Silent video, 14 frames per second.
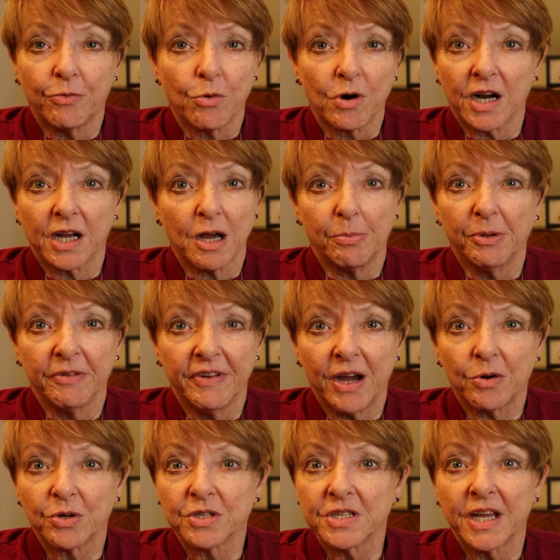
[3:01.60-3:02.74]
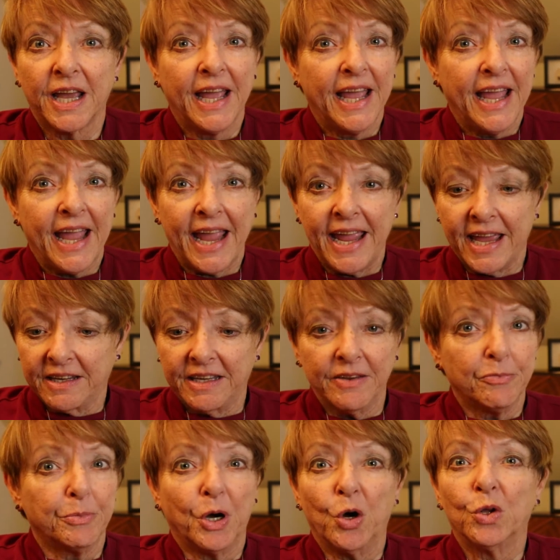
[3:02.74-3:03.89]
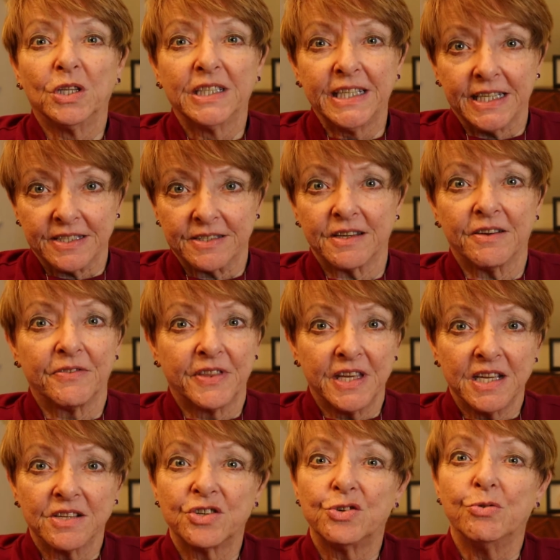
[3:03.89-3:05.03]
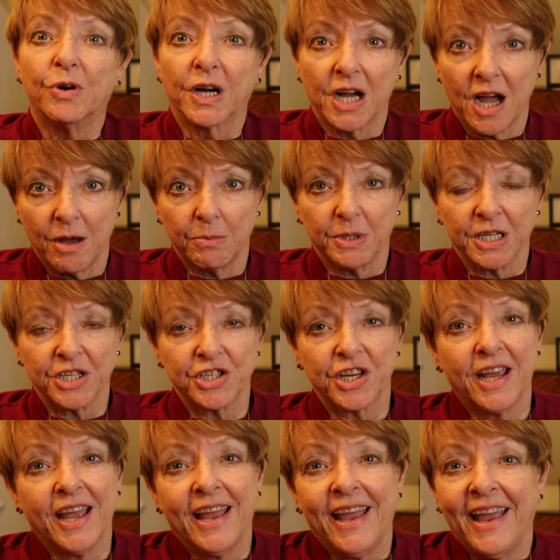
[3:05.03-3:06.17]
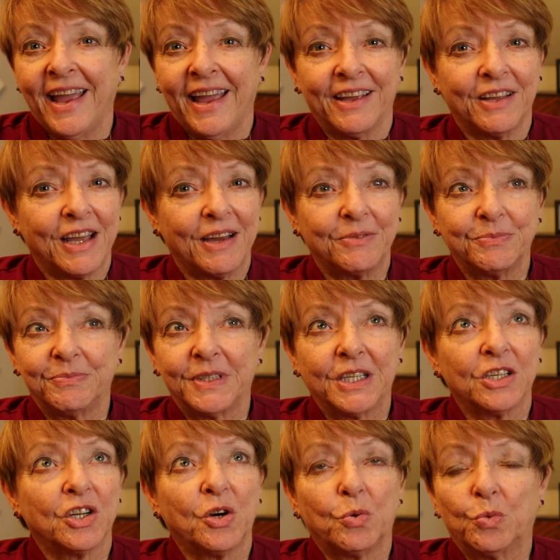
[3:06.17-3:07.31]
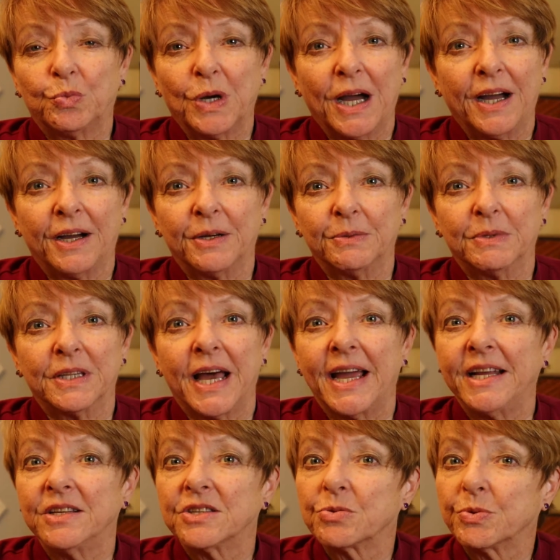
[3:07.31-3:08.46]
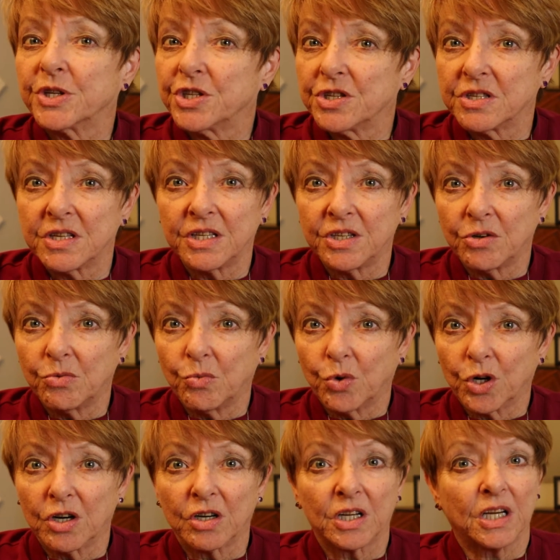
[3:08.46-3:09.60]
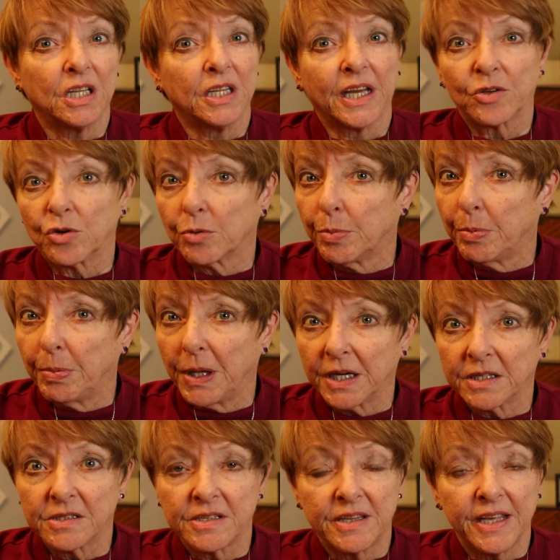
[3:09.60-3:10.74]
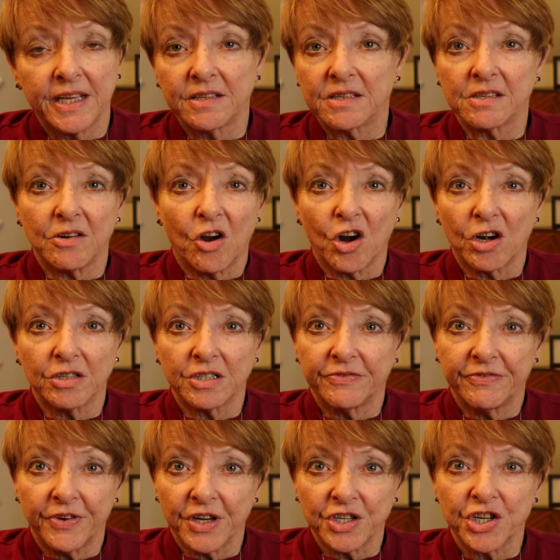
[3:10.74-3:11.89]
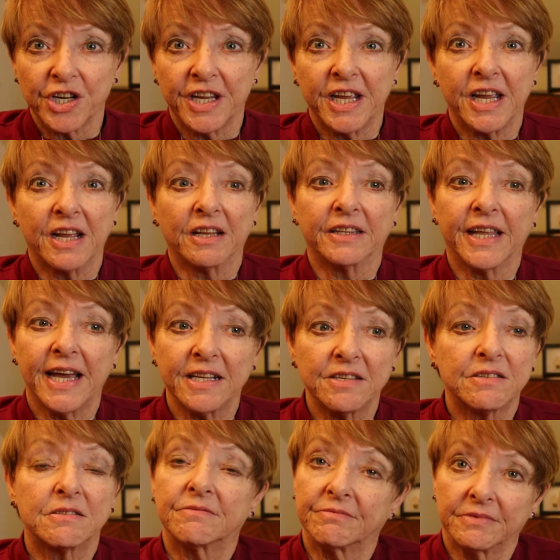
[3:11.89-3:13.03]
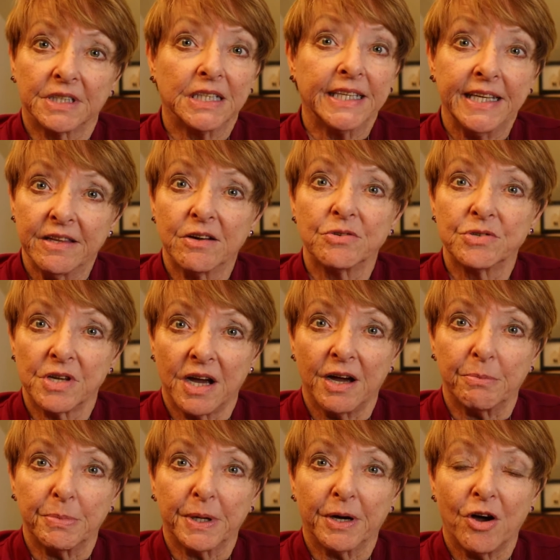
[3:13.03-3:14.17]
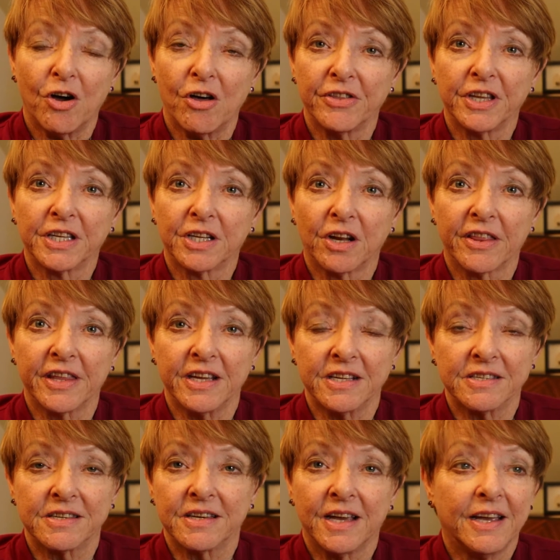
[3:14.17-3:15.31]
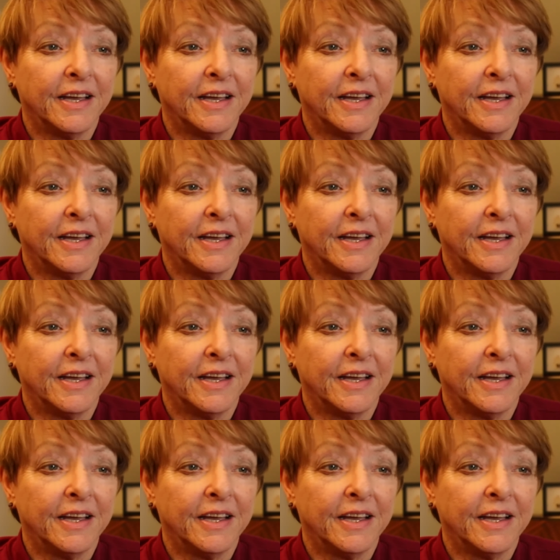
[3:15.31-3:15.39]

for a couple of hours and give them a whole list of things to accomplish. Light switches that don't work, electrical plugs that aren't functioning. Let's clean those up. All the little things